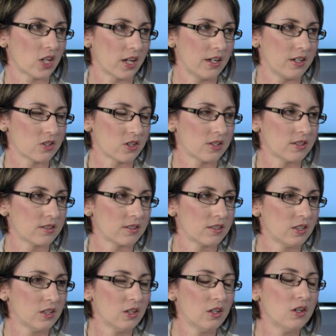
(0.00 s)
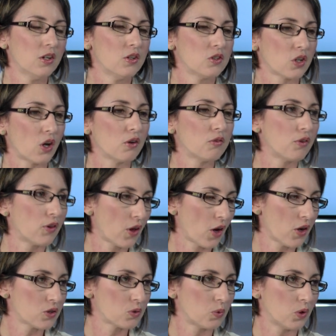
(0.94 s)
changes. So for
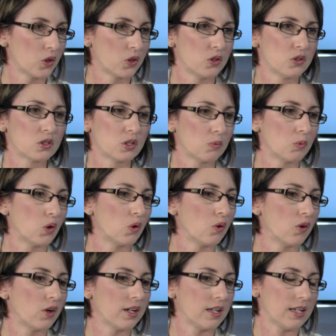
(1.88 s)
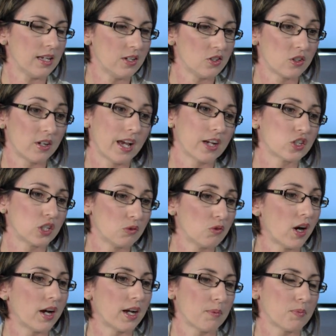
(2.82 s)
those workers that were already injured, actually
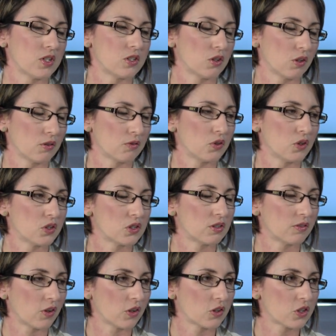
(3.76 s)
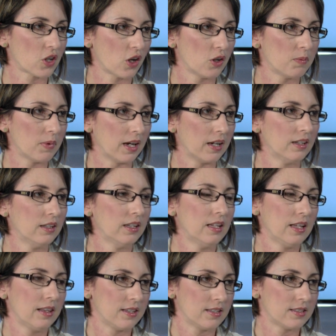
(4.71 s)
right up until the 1st of October
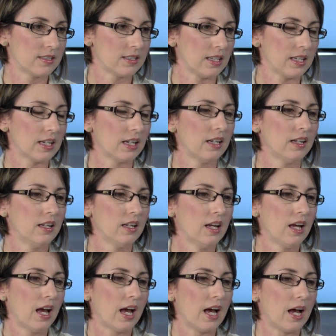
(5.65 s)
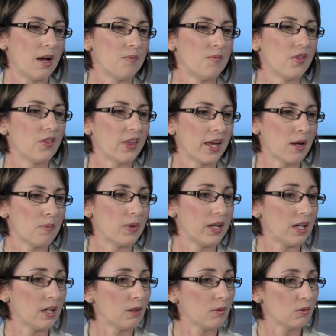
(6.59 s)
this year, they are
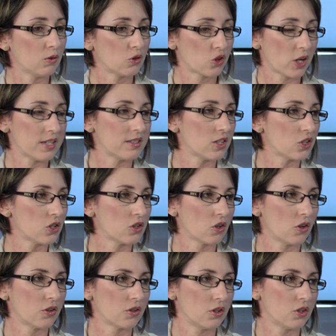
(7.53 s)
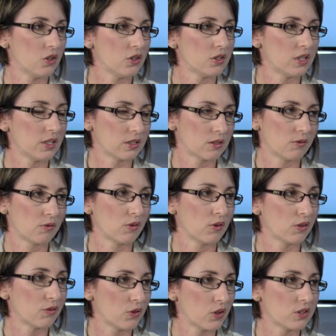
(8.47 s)
being transitioned onto the new system from
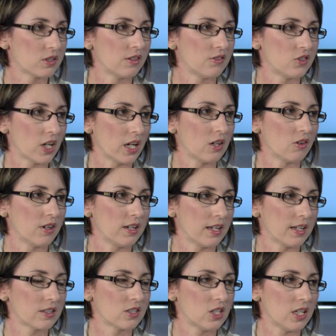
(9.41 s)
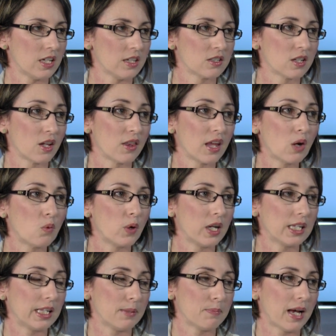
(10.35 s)
the 1st of January next year. So their
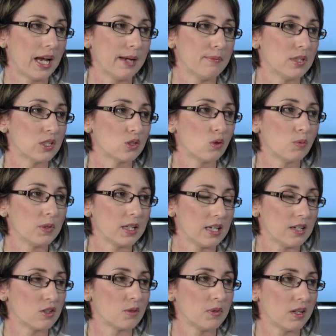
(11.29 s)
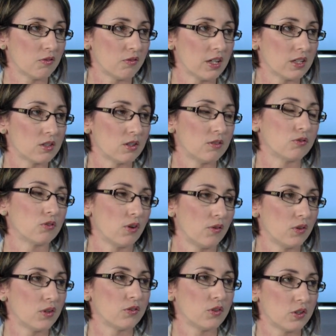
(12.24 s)
weekly payments will begin to be affected
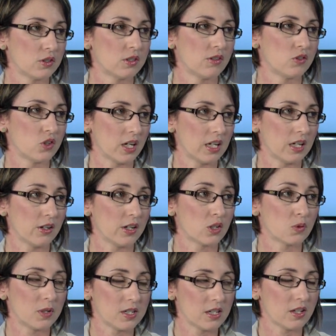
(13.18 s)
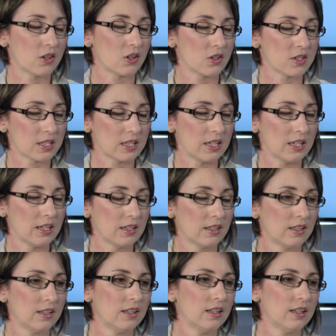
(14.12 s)
from the 1st of January 2013.